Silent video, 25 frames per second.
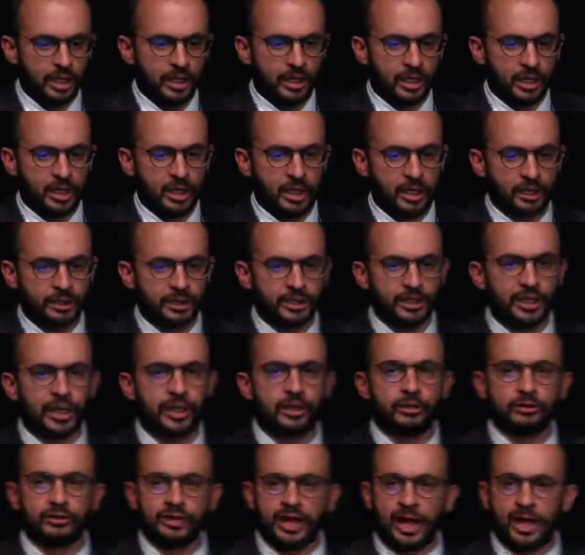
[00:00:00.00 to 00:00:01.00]
The
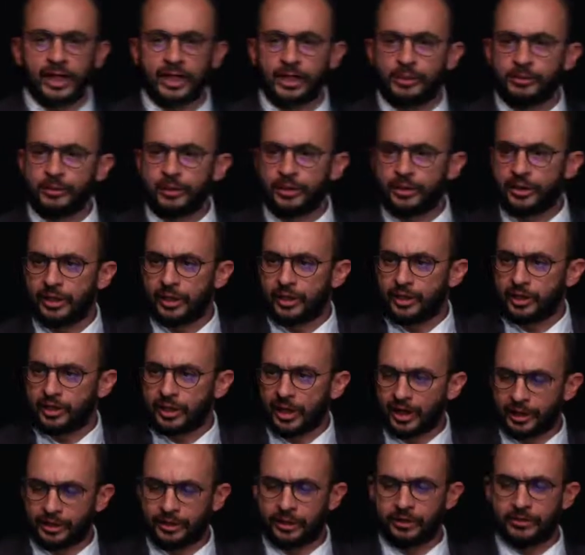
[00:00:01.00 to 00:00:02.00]
second diagram is
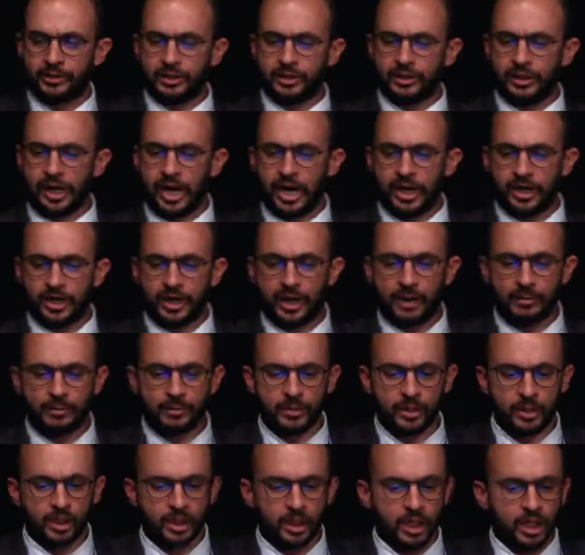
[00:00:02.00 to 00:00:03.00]
an activity
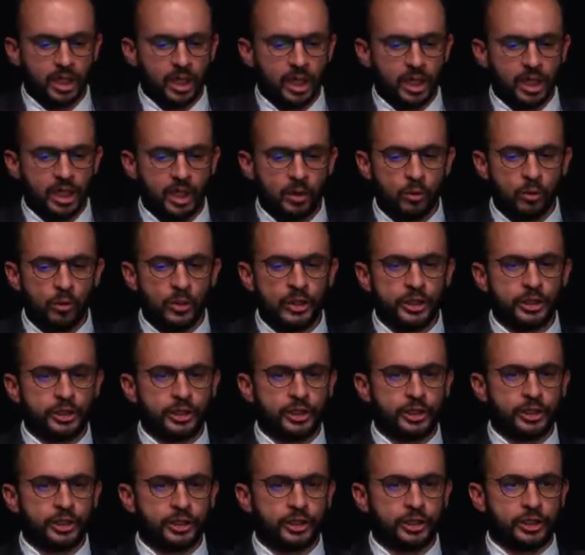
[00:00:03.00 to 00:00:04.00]
diagram in
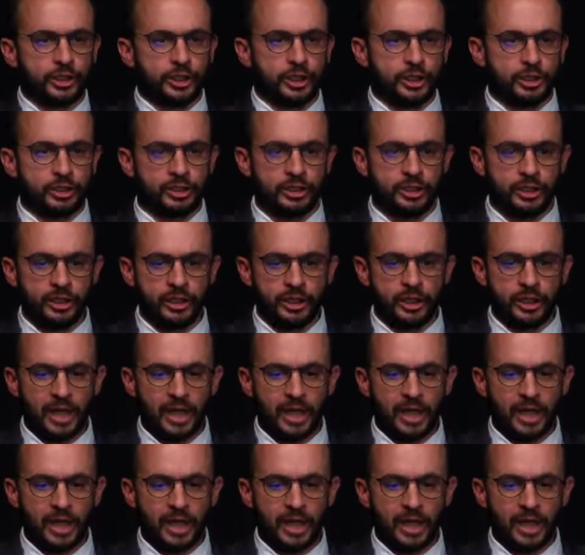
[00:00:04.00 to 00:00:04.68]
which the